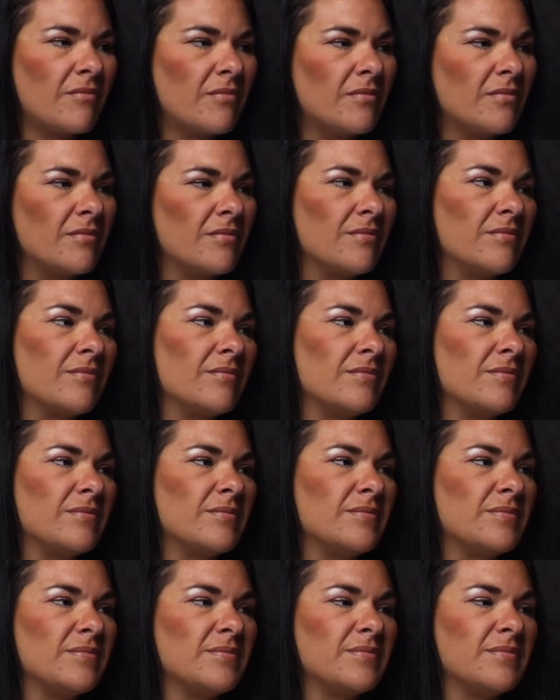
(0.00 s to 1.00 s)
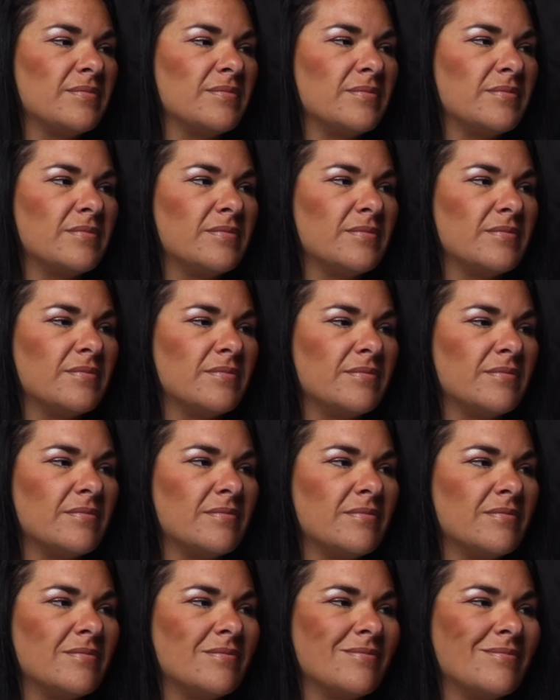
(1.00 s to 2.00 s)

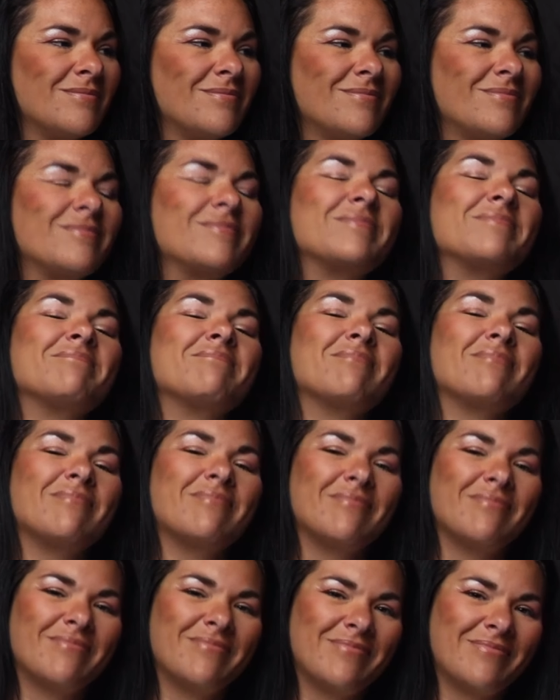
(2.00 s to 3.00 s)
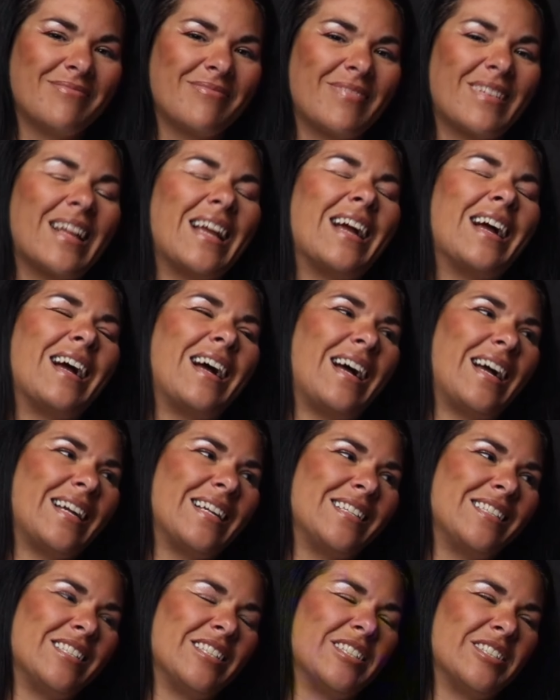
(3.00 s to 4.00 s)

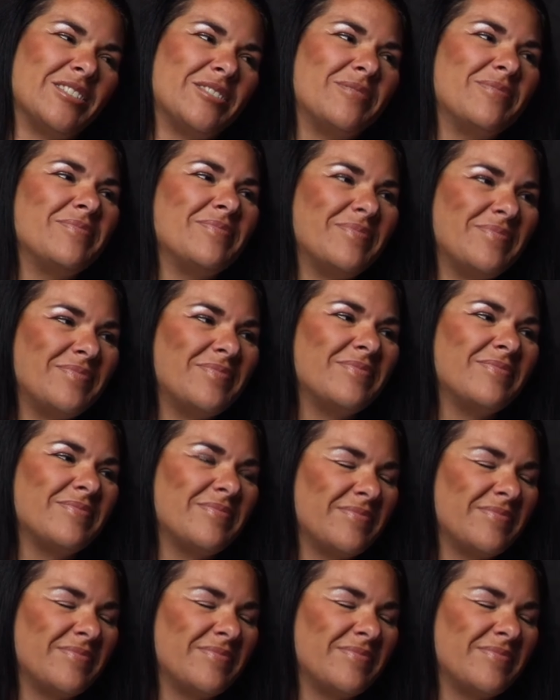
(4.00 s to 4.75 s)
(silent)